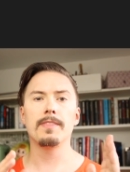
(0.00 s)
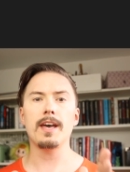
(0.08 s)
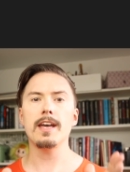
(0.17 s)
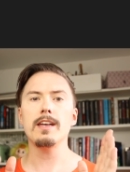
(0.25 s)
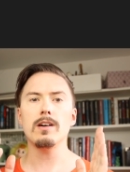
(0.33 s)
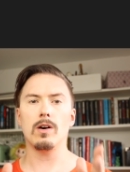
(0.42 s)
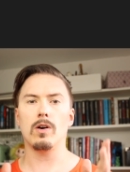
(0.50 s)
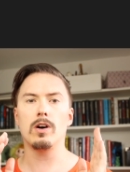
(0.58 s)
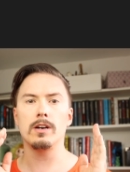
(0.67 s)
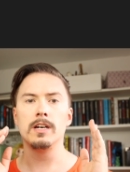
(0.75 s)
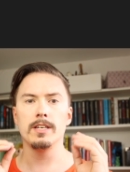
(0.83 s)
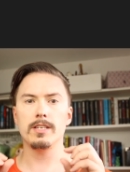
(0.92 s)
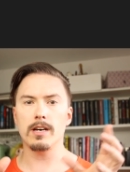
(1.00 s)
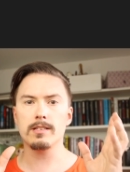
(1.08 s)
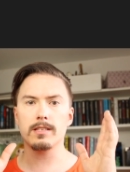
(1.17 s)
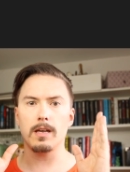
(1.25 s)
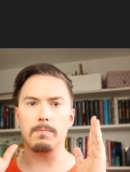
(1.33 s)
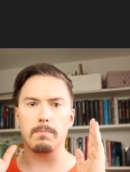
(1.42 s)
They are
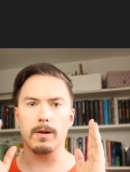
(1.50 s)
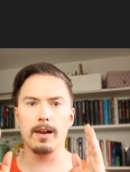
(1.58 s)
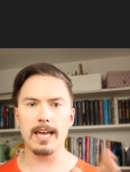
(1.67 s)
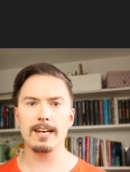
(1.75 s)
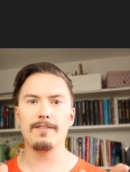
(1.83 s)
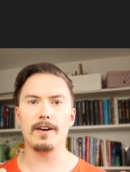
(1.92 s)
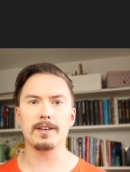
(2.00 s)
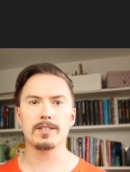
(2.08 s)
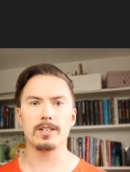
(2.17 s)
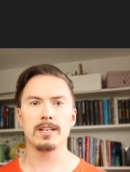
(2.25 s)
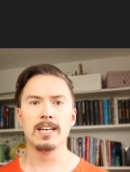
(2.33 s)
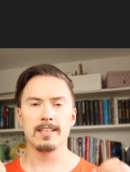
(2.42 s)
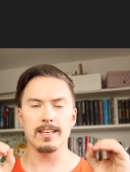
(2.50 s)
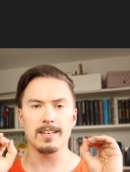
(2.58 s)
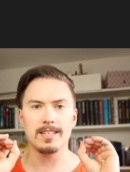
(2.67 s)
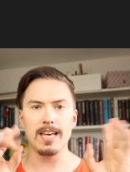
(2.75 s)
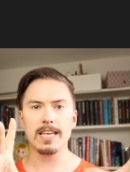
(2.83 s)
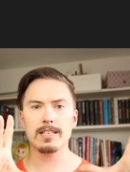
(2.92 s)
just a plain function
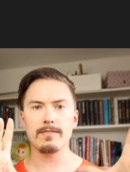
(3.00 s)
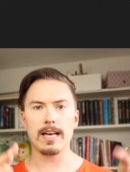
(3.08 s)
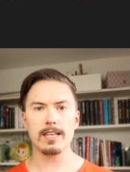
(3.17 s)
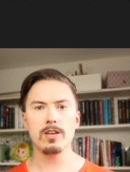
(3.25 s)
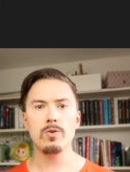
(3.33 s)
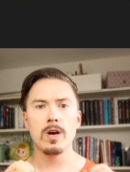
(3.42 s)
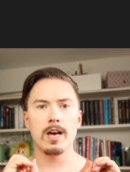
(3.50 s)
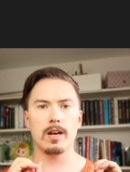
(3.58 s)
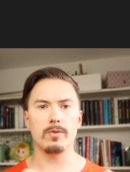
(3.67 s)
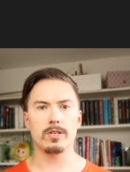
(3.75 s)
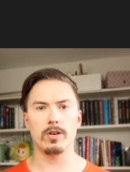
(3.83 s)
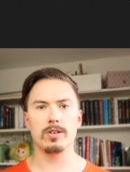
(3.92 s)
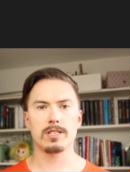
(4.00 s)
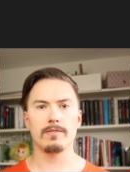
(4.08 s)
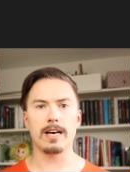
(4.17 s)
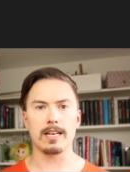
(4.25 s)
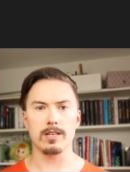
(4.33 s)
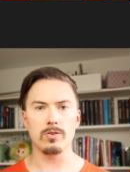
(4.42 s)
that takes a value and returns a
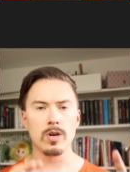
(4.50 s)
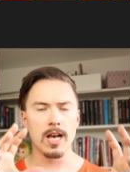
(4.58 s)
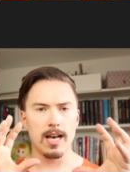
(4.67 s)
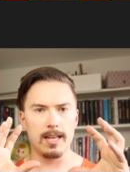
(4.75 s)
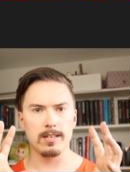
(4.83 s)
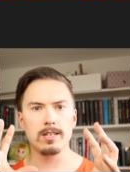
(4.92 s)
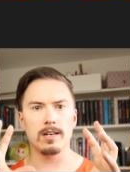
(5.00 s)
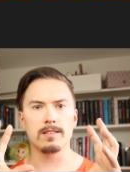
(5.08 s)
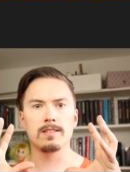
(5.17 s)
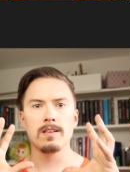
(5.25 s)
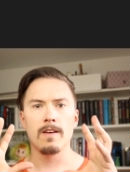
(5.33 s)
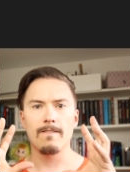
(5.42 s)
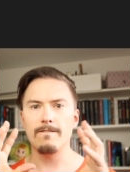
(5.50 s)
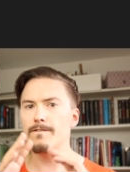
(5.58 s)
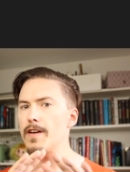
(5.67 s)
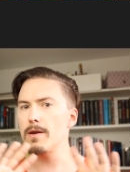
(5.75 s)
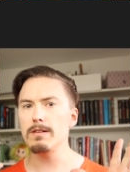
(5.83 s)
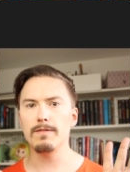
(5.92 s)
value, and it does
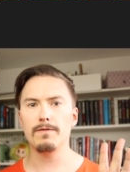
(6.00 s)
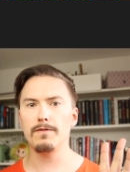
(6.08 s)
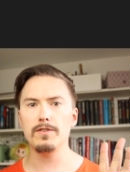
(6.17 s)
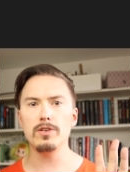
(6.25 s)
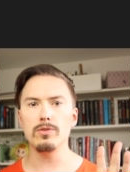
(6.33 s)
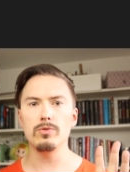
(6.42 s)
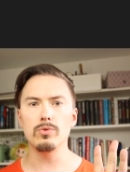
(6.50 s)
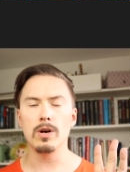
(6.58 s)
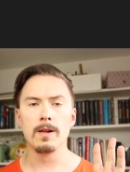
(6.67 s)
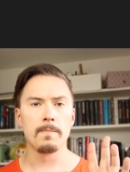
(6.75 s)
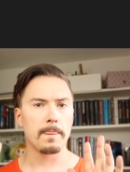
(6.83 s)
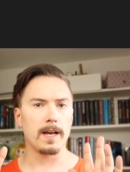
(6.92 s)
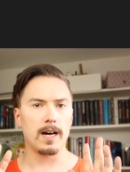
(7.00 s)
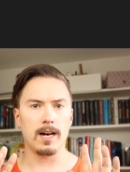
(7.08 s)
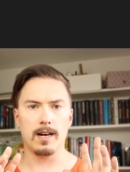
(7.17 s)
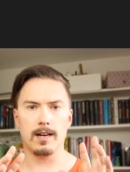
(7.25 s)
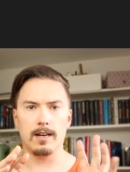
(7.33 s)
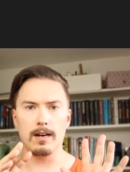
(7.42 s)
very few
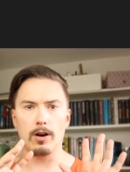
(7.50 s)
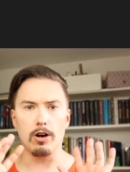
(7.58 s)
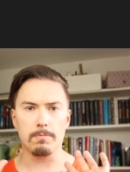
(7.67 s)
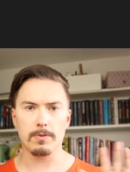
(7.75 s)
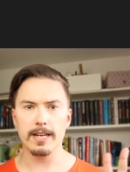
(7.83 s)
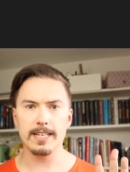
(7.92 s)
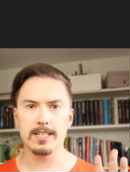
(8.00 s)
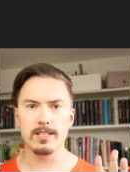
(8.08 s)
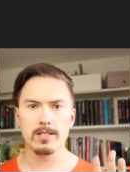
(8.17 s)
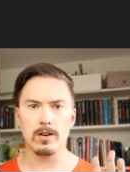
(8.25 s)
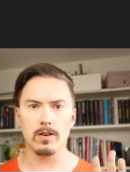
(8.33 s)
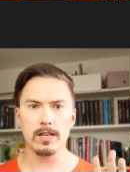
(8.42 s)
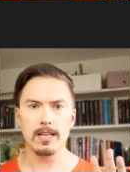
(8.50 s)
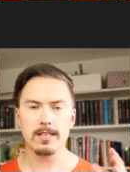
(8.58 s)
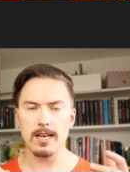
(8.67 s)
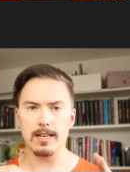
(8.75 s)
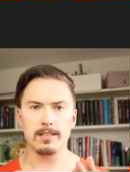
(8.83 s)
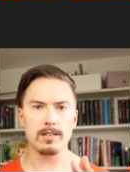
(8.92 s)
operations on it,
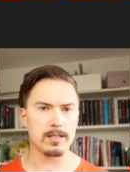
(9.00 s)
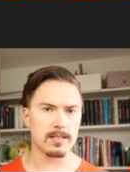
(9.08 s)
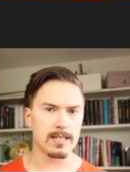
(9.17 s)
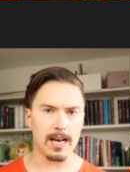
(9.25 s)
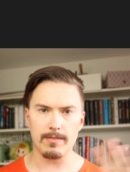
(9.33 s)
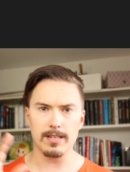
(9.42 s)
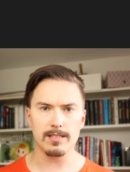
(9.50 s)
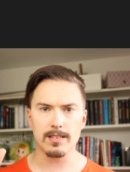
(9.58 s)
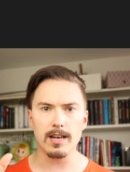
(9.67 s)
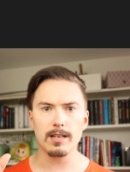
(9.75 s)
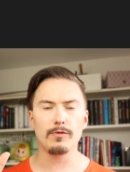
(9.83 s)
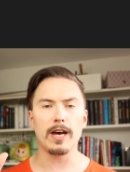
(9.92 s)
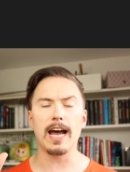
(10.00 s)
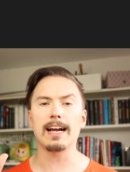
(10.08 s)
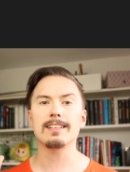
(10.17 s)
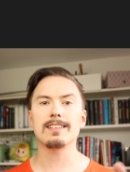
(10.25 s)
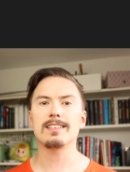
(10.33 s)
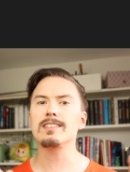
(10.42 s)
and it doesn't have any side
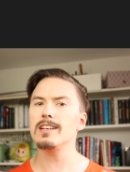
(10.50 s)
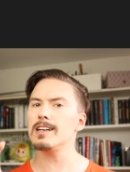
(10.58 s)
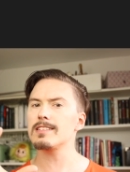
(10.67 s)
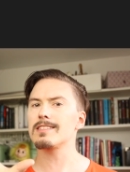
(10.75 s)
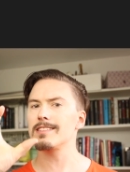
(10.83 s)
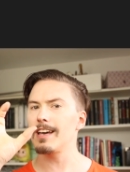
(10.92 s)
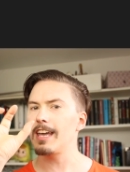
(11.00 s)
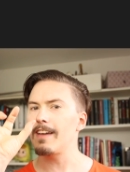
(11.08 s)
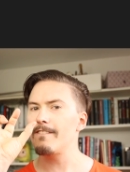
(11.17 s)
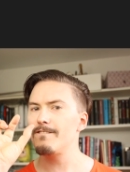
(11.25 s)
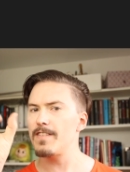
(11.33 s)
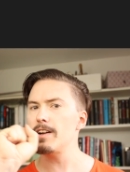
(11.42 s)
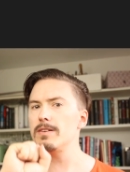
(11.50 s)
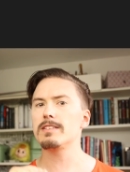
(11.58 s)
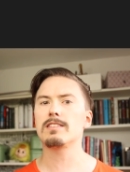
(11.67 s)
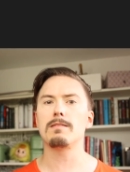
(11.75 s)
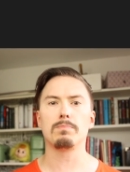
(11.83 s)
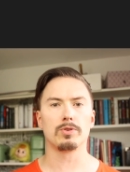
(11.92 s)
effects. It's just a very
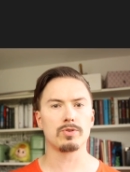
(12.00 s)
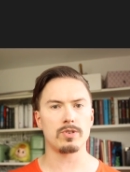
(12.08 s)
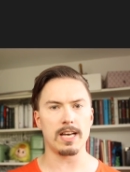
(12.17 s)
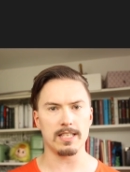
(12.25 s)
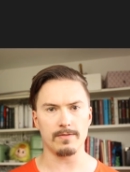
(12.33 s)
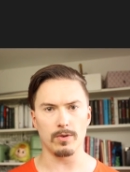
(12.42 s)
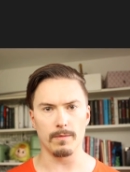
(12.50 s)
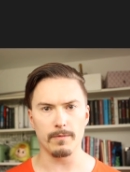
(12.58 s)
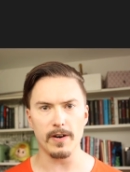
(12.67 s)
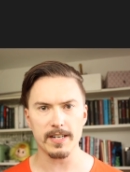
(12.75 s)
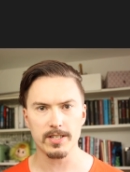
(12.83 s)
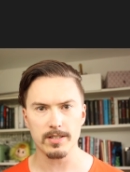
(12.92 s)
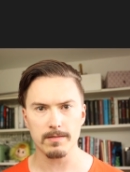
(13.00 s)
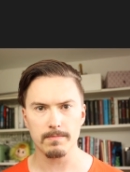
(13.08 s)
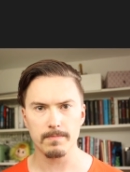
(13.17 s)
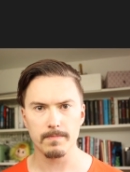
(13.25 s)
simple transform function.